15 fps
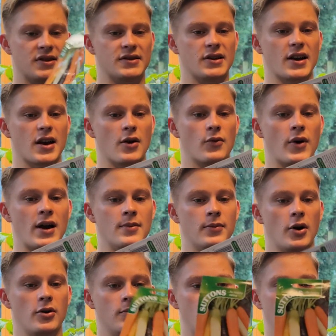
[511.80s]
is like a
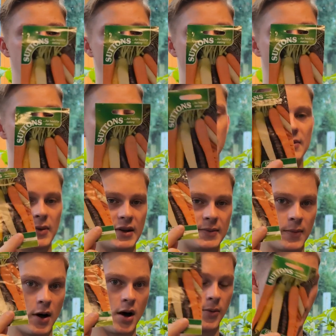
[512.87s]
rainbow mix of carrots, but there's
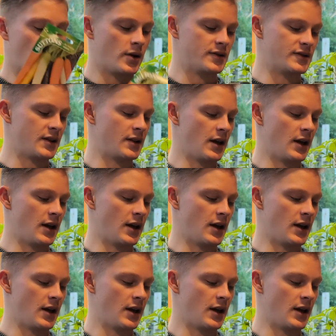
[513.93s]
purple ones in